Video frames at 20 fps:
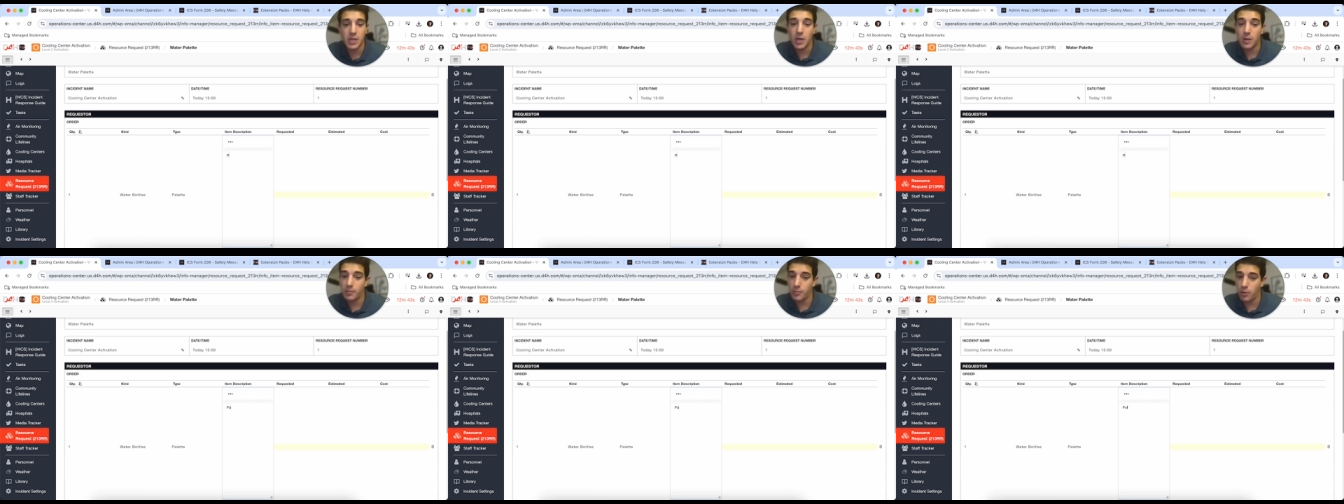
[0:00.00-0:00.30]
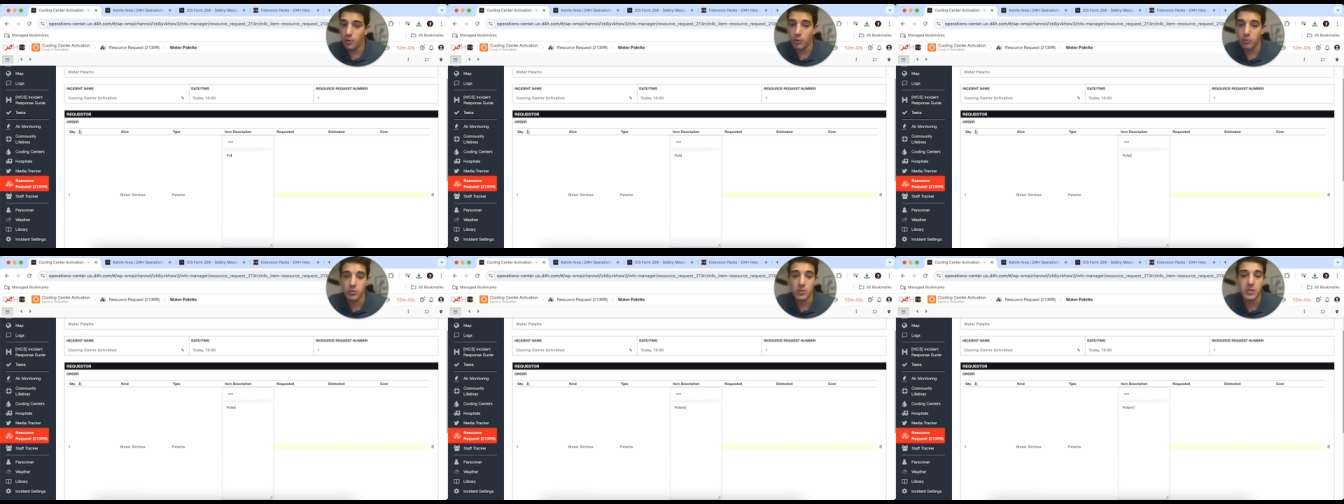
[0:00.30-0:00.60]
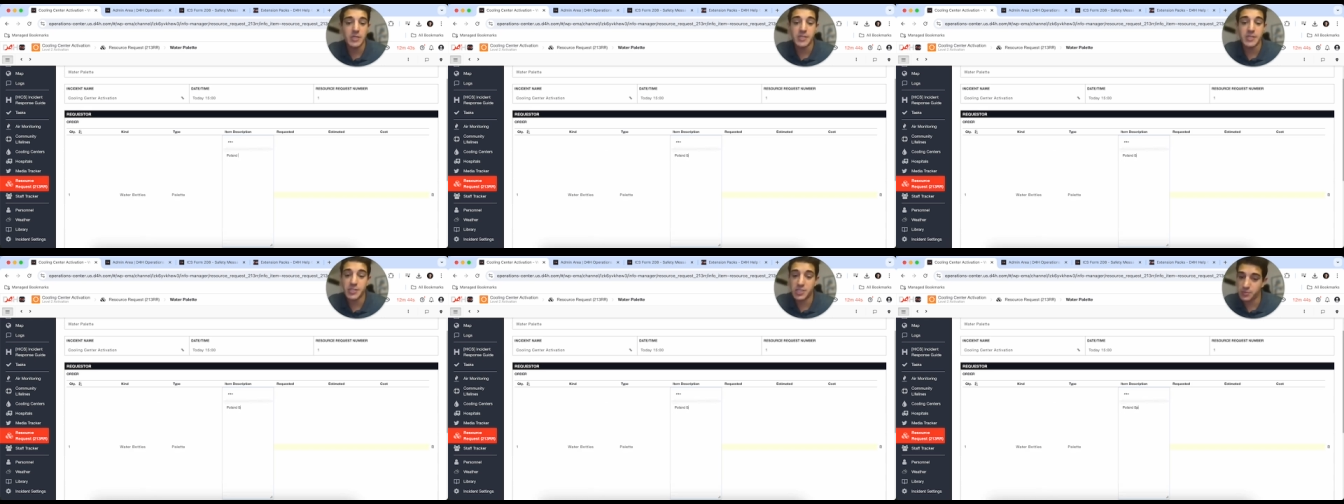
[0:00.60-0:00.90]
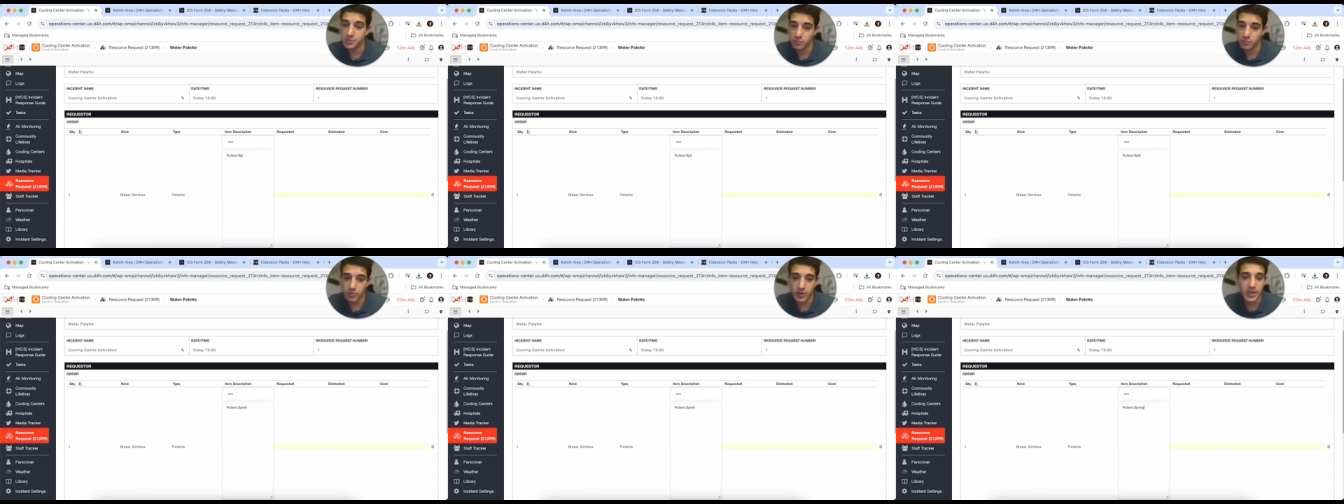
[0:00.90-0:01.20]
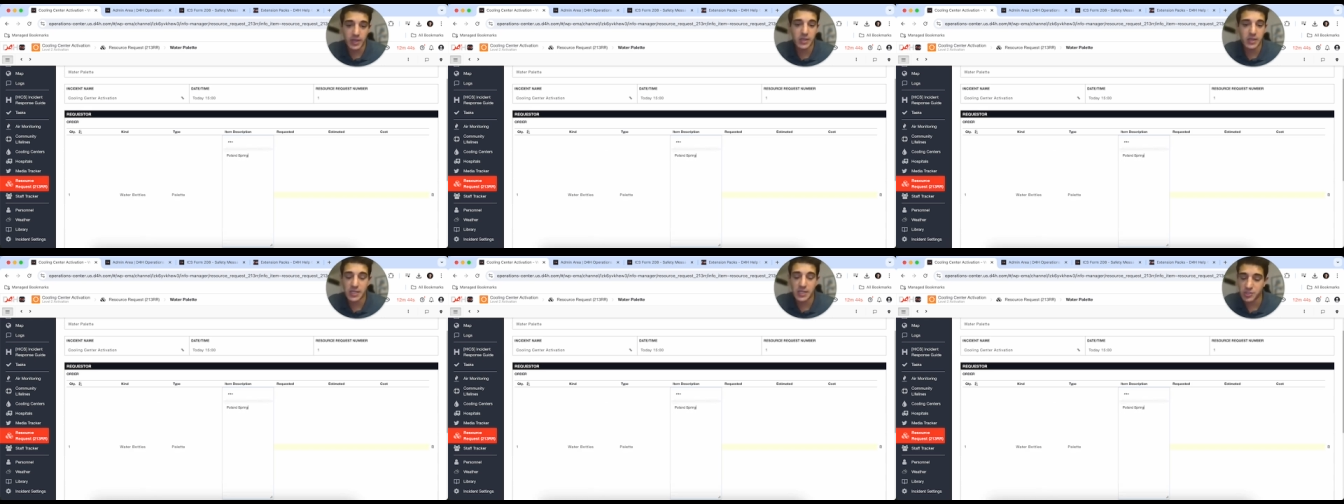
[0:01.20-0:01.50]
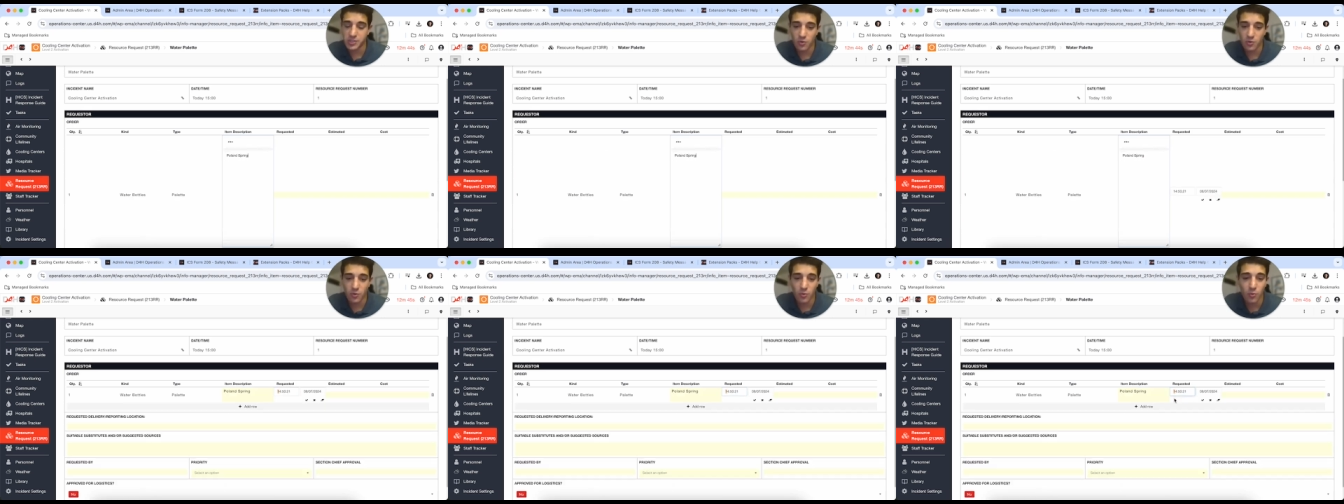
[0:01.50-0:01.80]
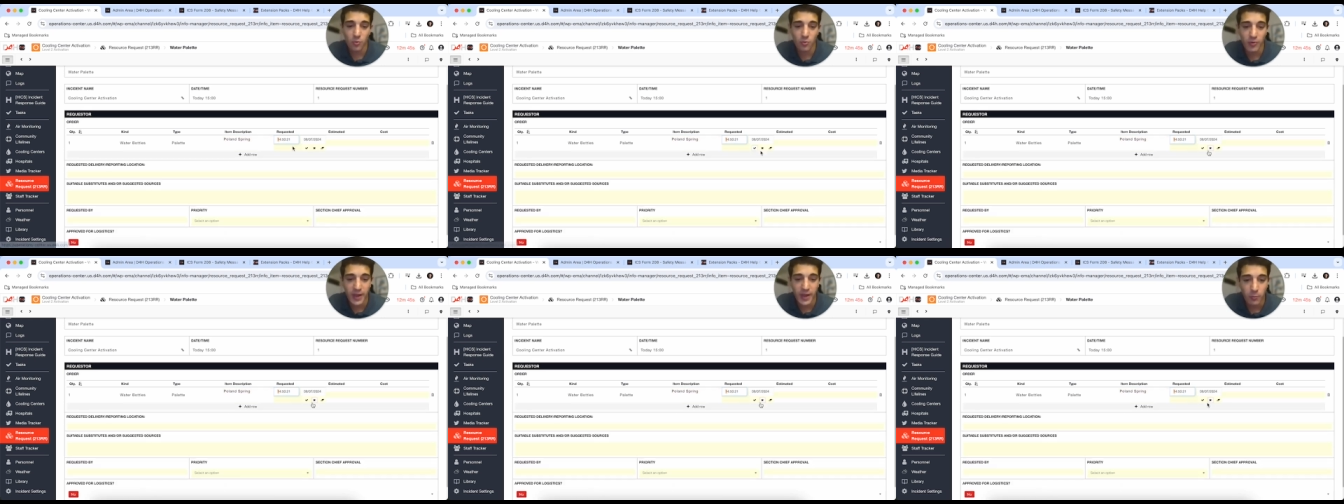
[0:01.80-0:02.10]
Poland Spring, that's a
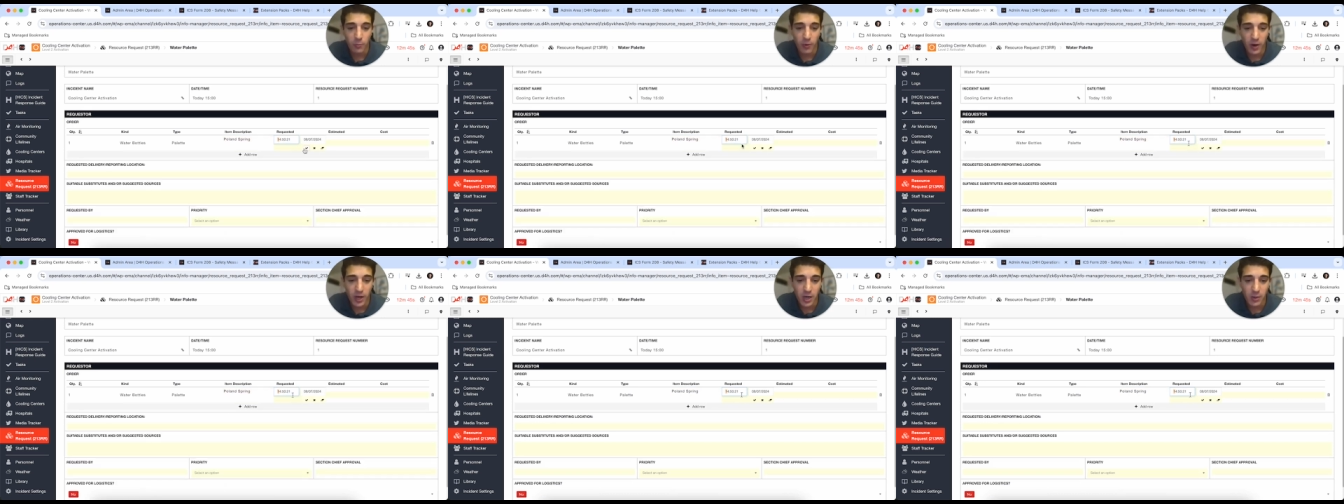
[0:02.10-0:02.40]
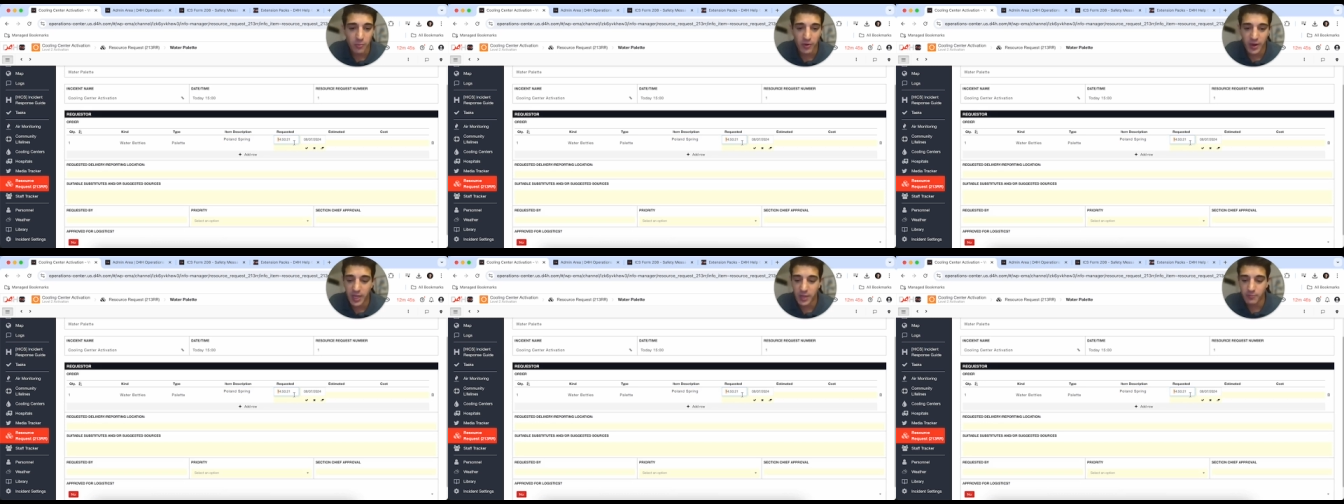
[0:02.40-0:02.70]
great water brand,